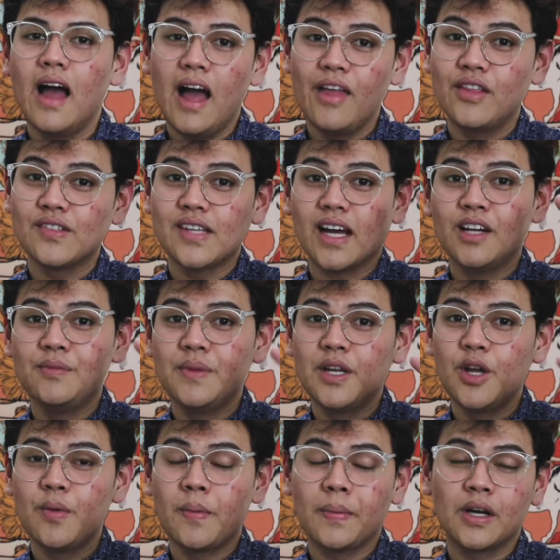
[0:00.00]
And the second
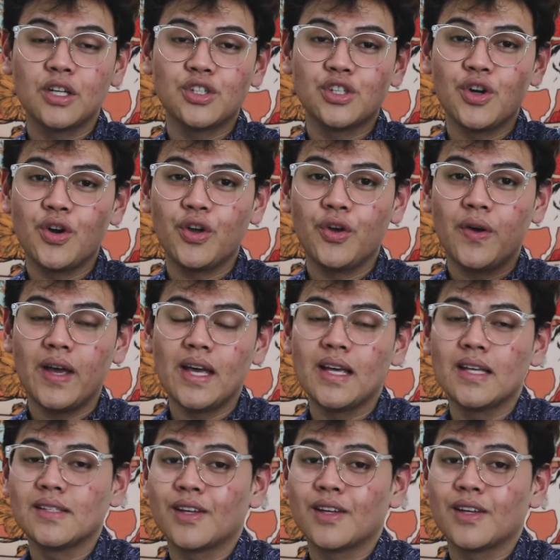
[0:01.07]
medium I'm going to show you is